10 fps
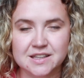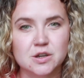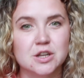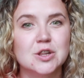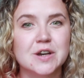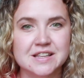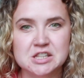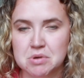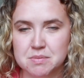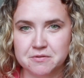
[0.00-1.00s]
You can look
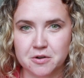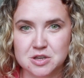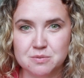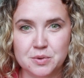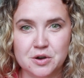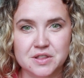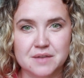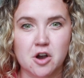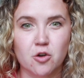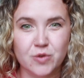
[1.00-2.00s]
into it before you book.
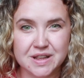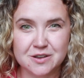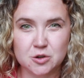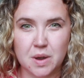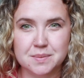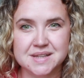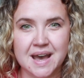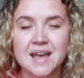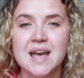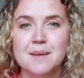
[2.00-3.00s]
They've got a really good
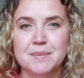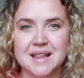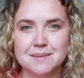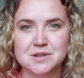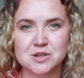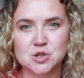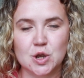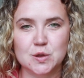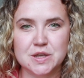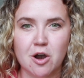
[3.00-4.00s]
website, but let me just show
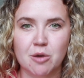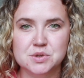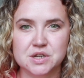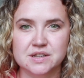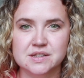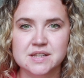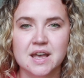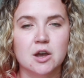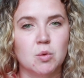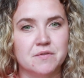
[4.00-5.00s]
you the options,
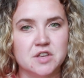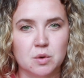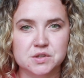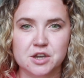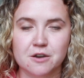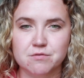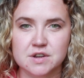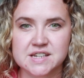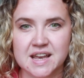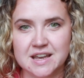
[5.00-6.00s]
whether you want to go for a
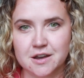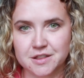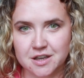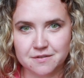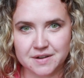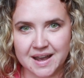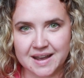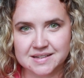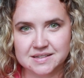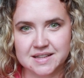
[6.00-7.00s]
day or the
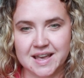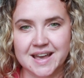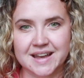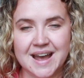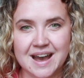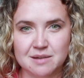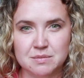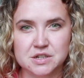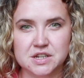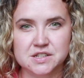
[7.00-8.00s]
overnight stay, and how
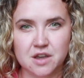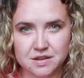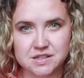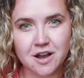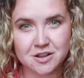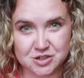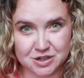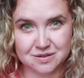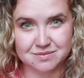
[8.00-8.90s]
much it's going to cost you.